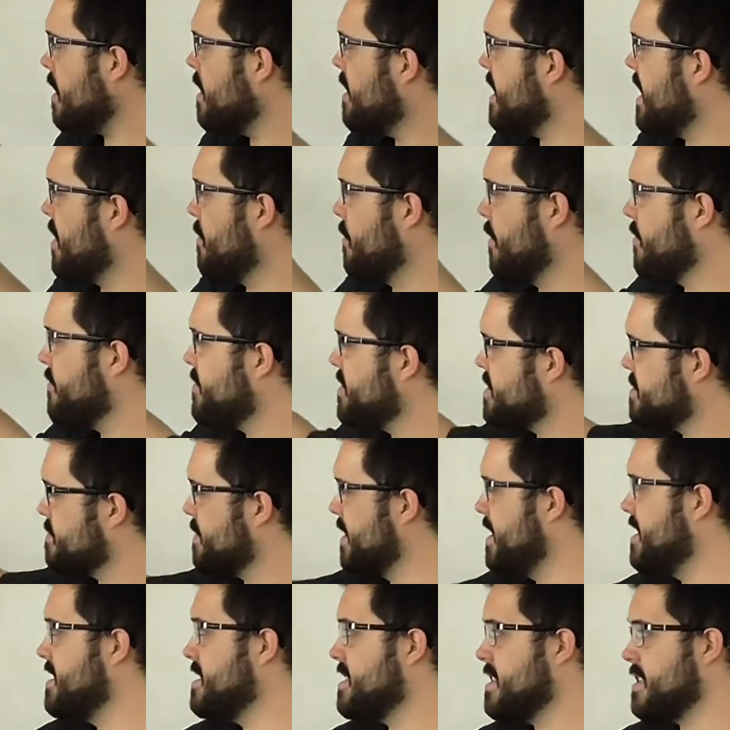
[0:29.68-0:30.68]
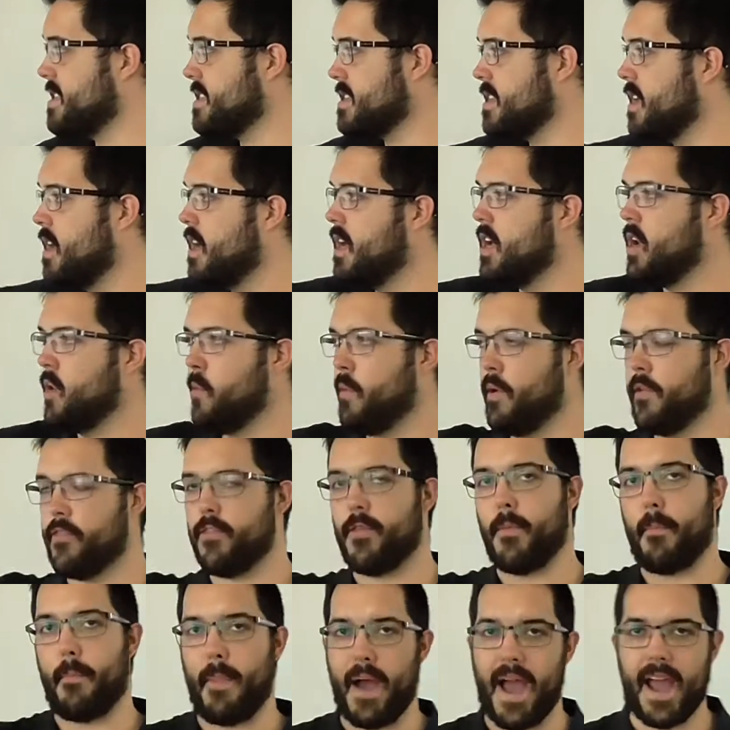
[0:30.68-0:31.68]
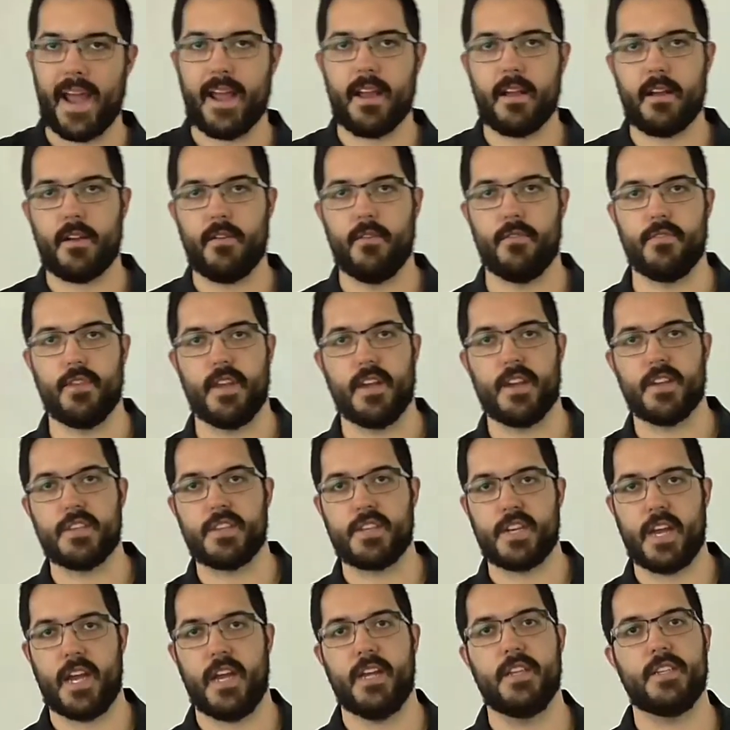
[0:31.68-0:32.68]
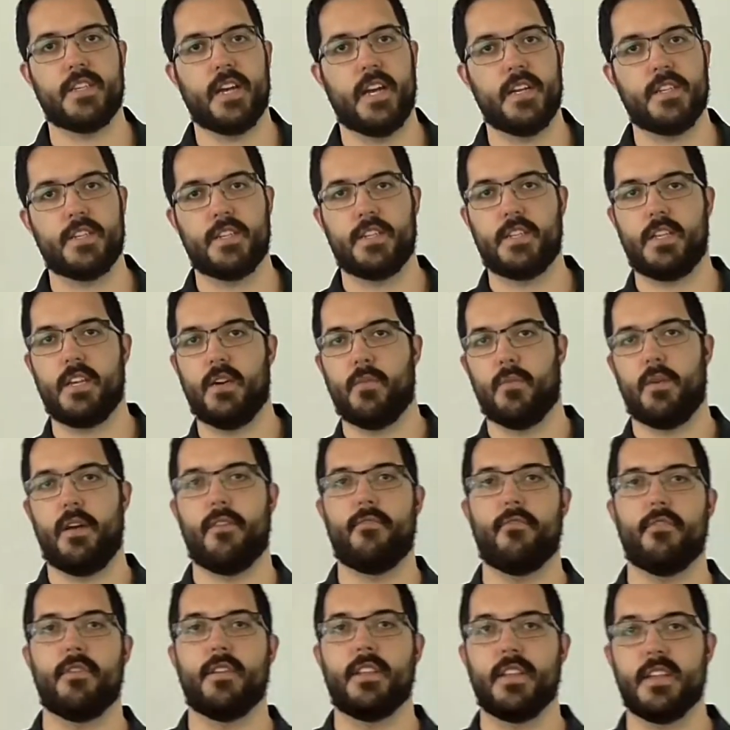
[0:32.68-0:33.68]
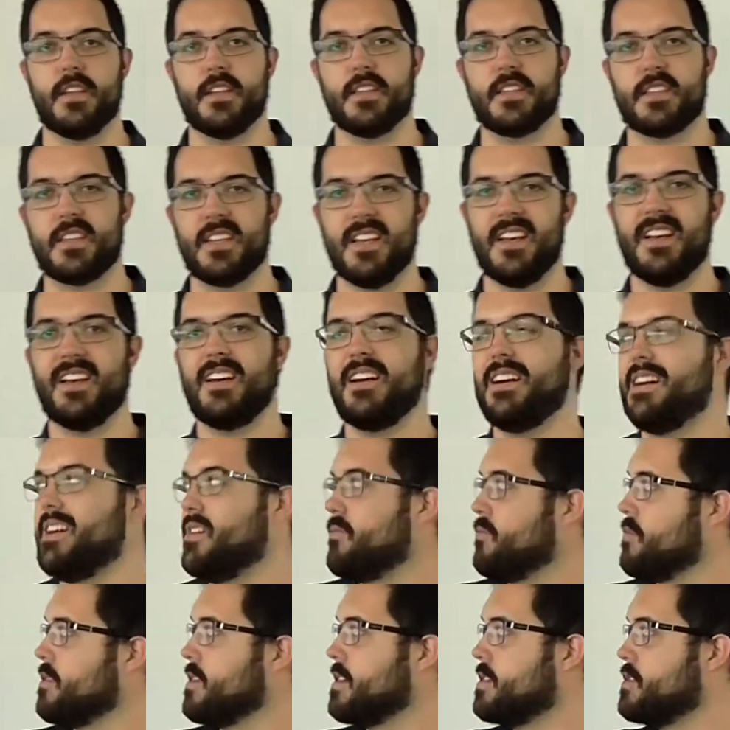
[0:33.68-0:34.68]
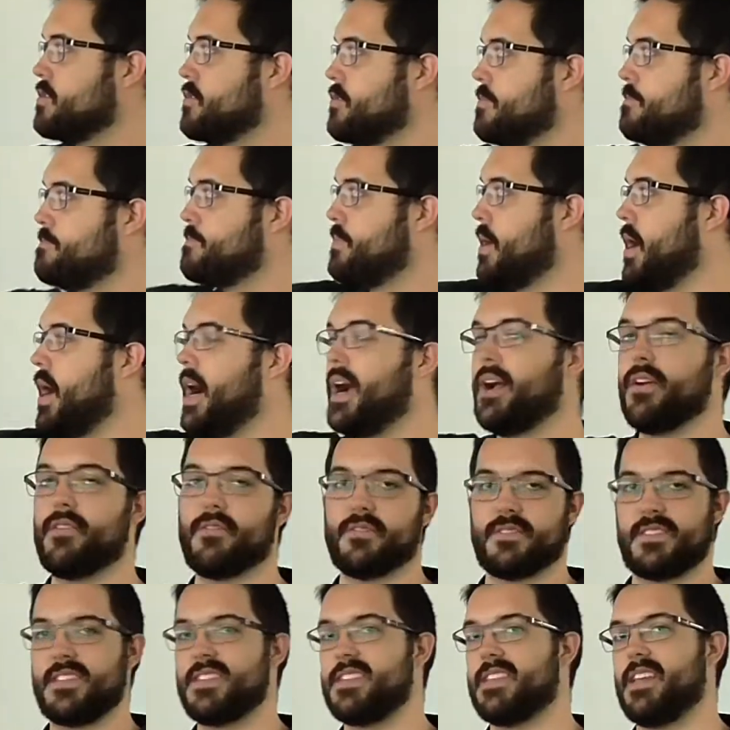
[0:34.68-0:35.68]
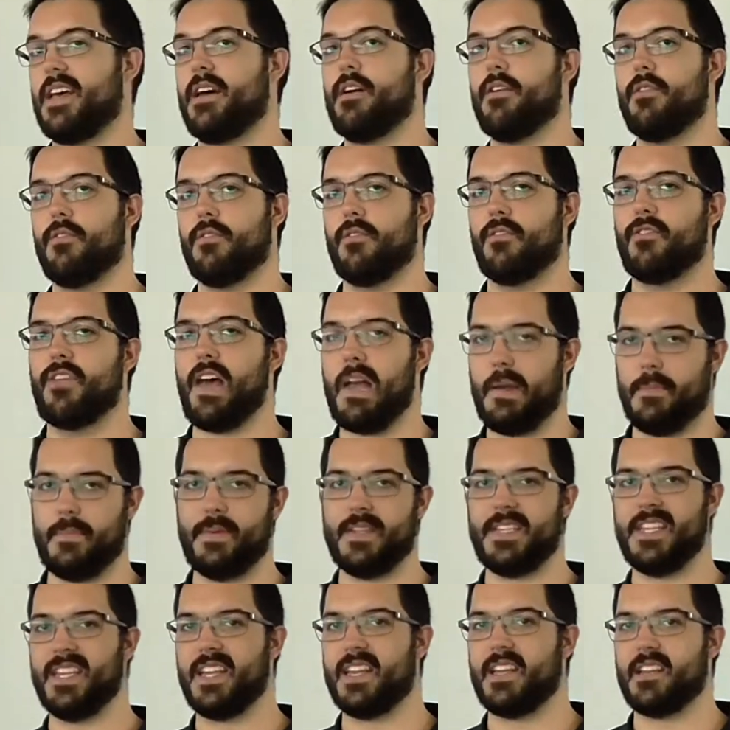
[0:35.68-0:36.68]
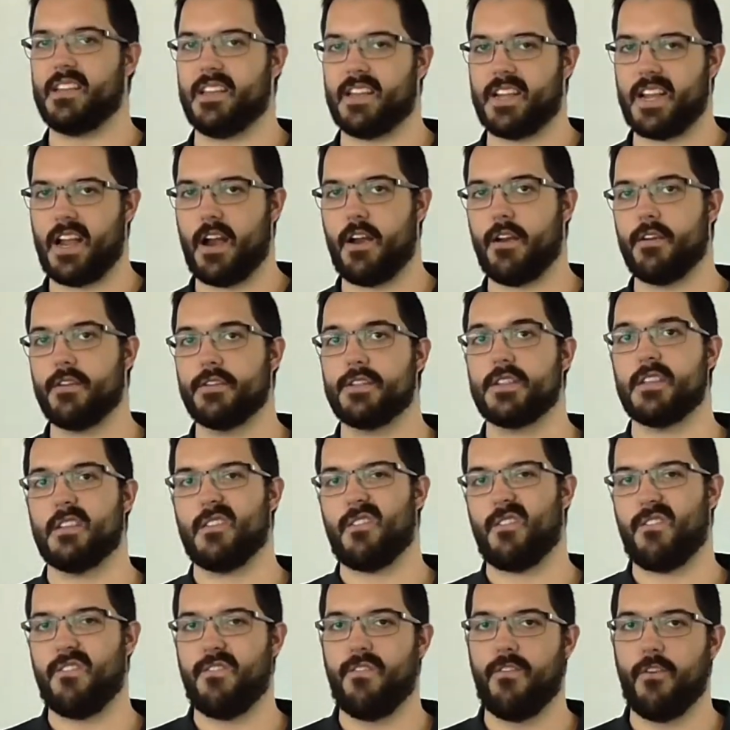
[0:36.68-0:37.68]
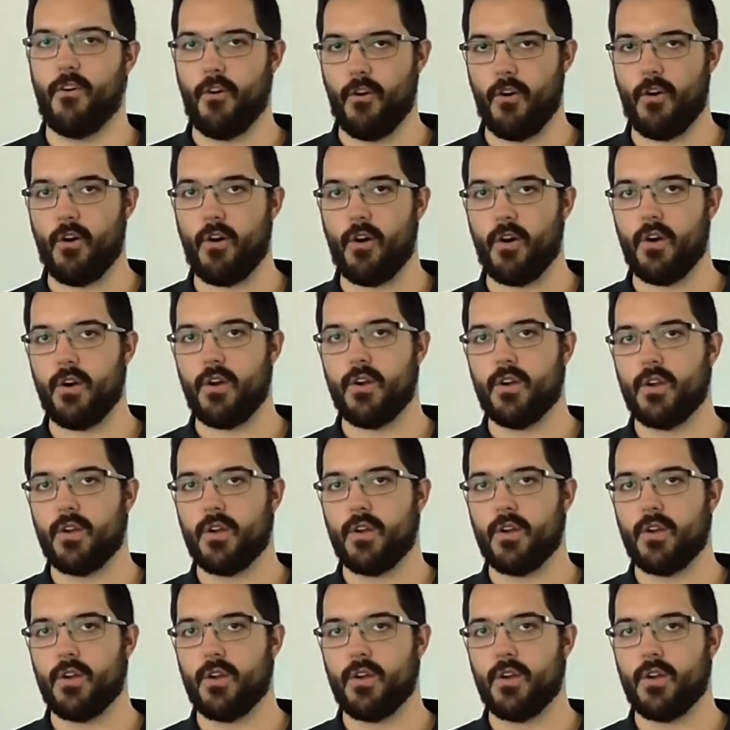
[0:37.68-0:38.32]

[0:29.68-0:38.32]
Now, what this means is what the bank or the exchange agency or whatever it is are willing to buy or sell that particular currency for.